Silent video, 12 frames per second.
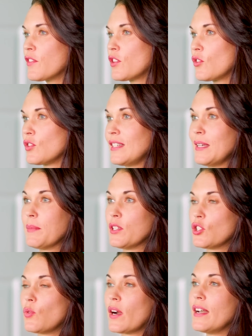for those
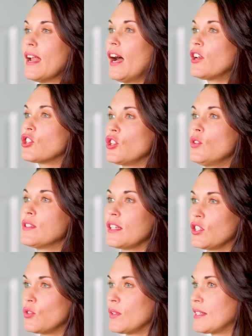demons who are not
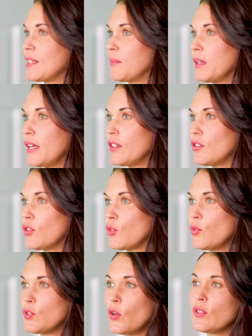choosing to assimilate or
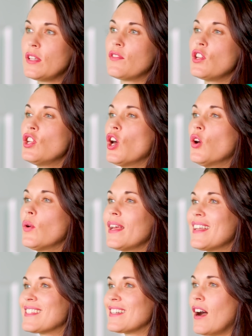who don't even know
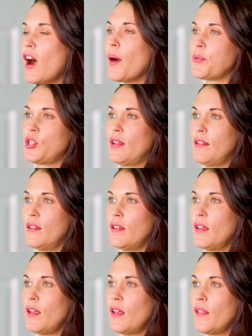it is an option,
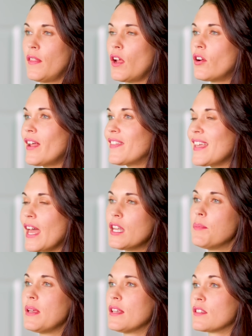they are not the
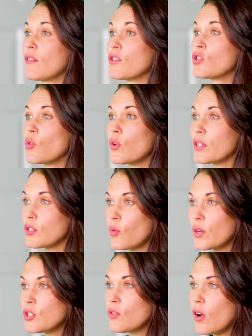enemies of Source or
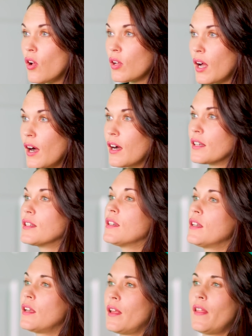what you call God.
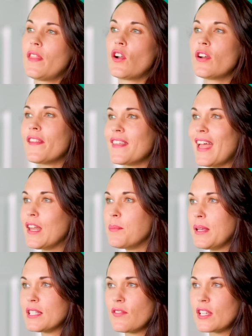They are not the
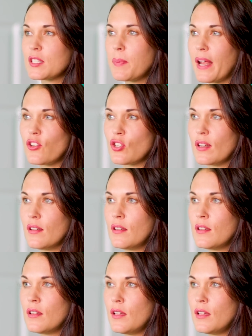enemies of expansion.